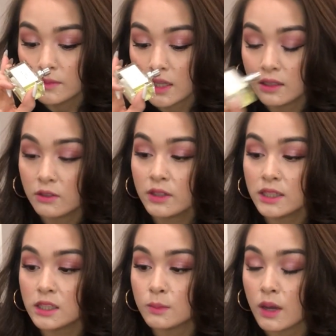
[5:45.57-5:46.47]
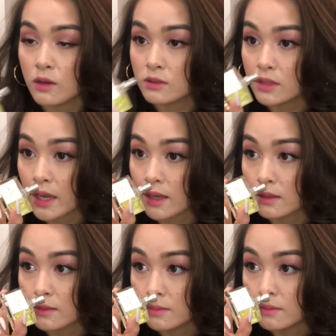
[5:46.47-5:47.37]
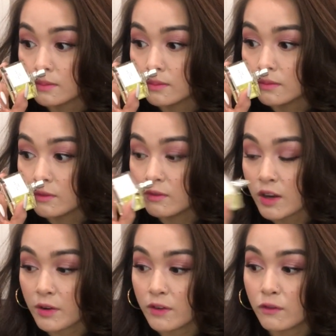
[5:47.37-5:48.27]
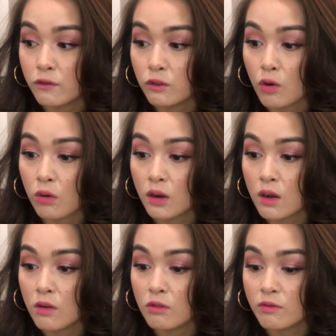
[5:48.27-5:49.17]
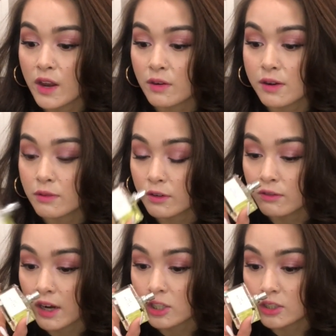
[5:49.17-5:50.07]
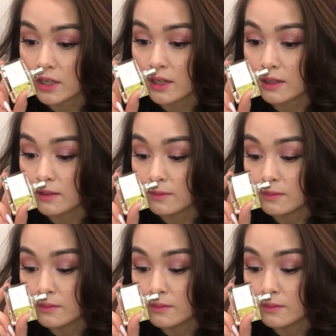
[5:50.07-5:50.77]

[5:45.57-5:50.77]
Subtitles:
it literally smells like very floral, very refreshing.